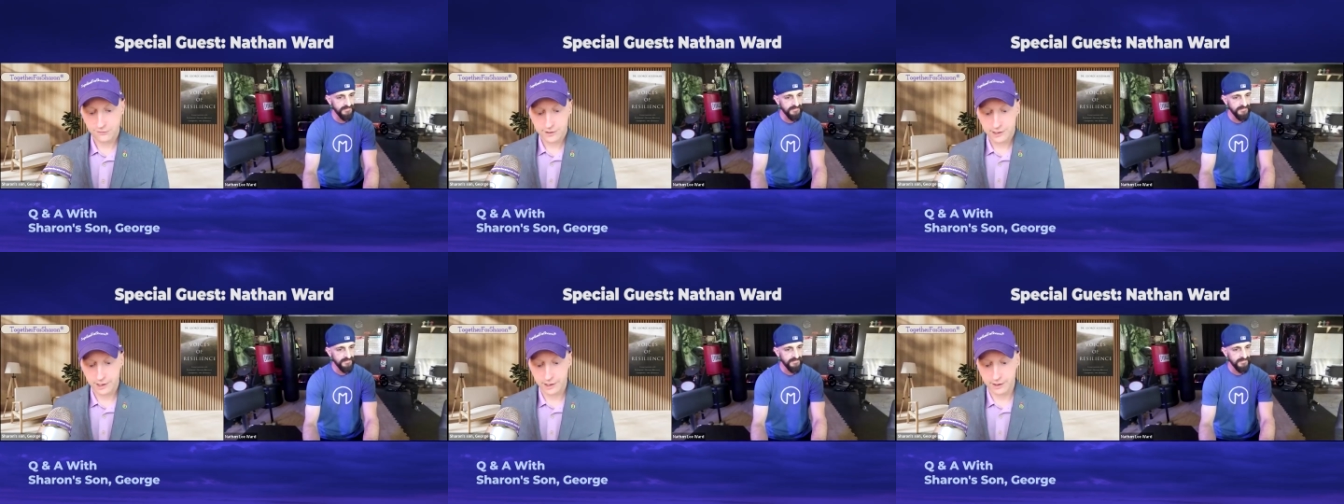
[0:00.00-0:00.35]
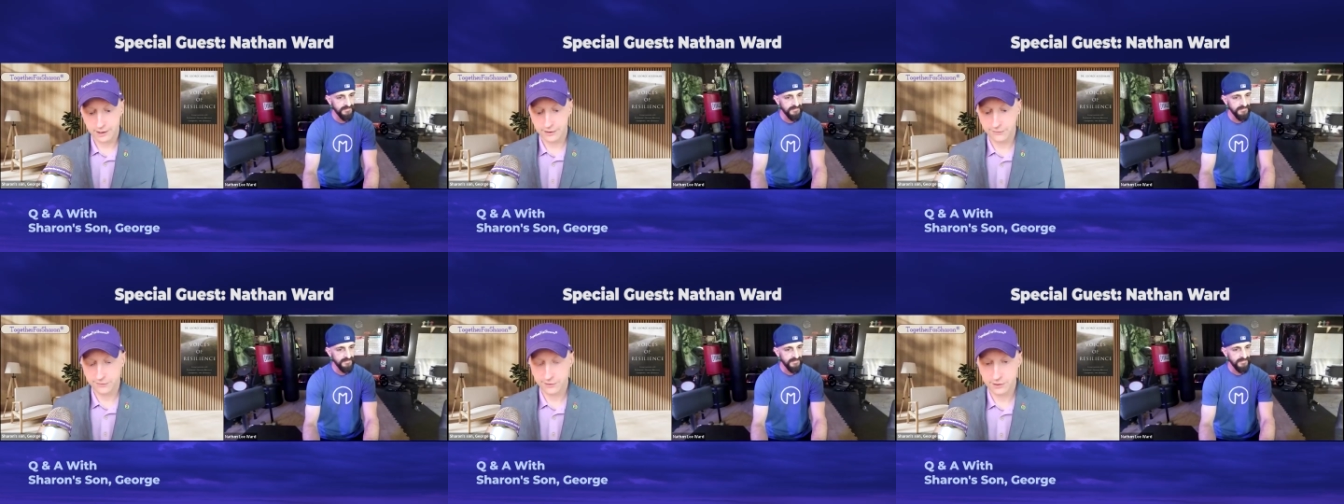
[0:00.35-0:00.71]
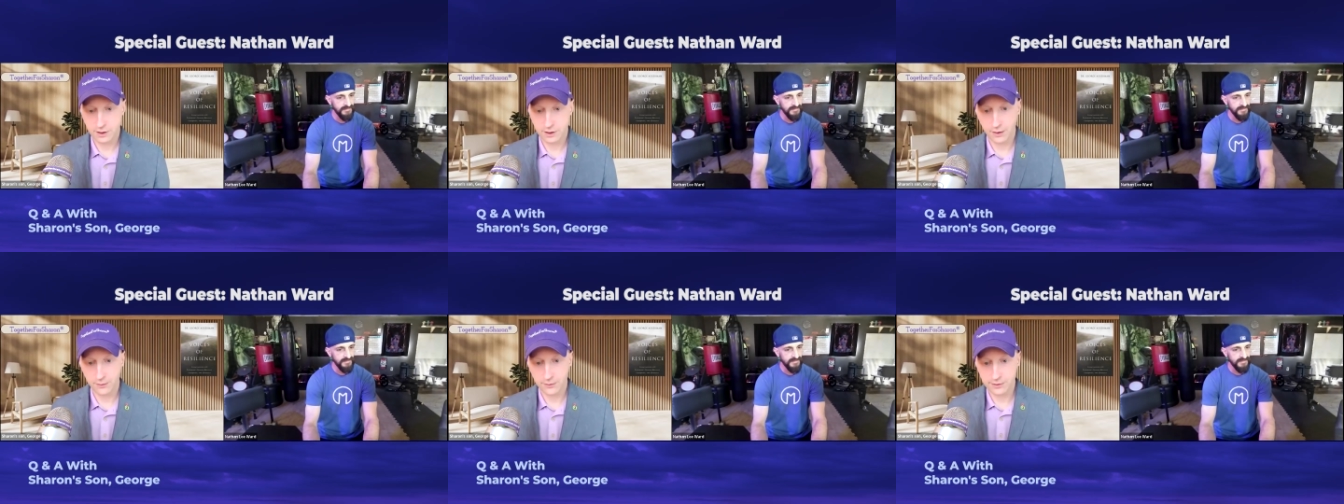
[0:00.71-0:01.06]
For
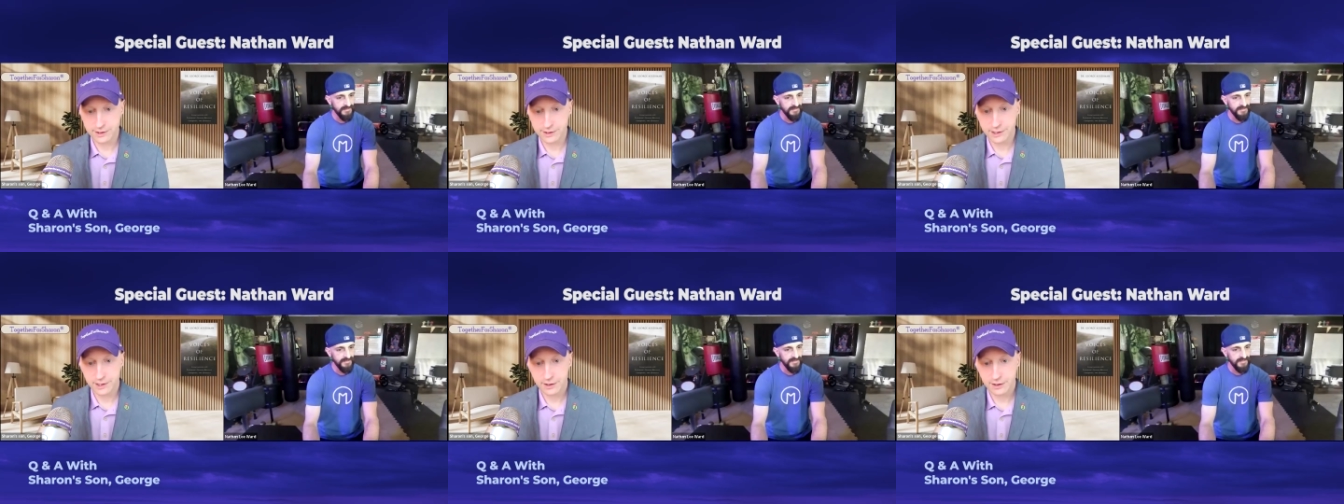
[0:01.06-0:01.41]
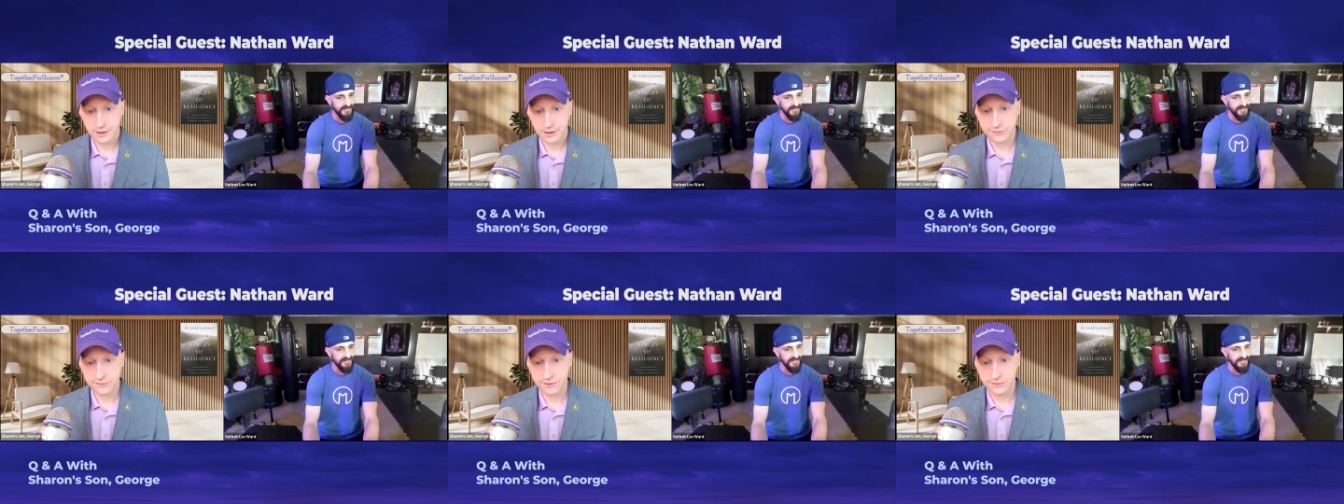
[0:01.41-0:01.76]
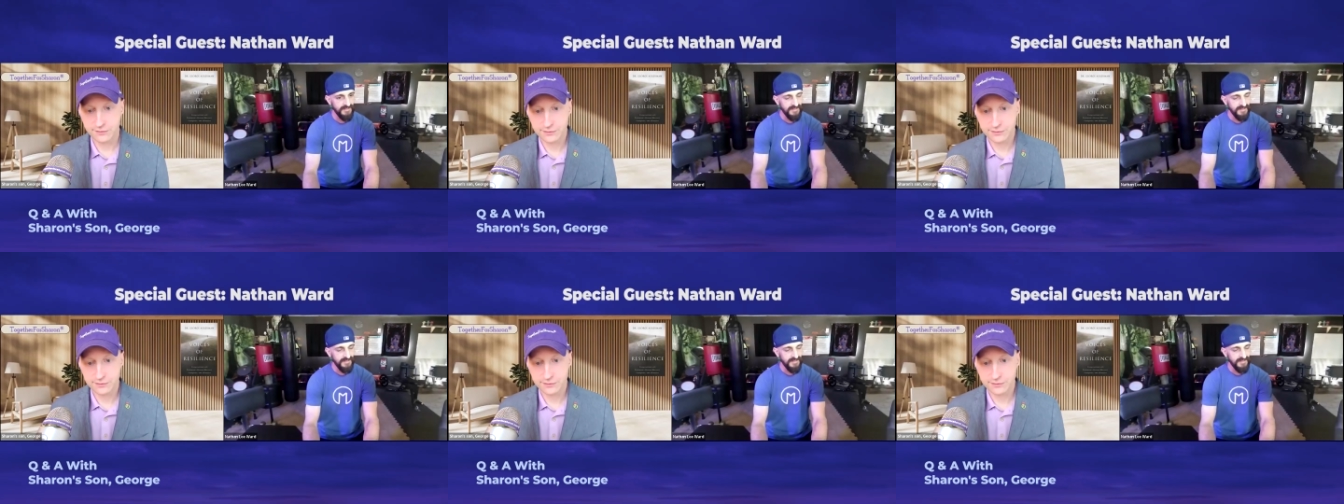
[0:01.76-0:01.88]
caregivers, I was a caregiver.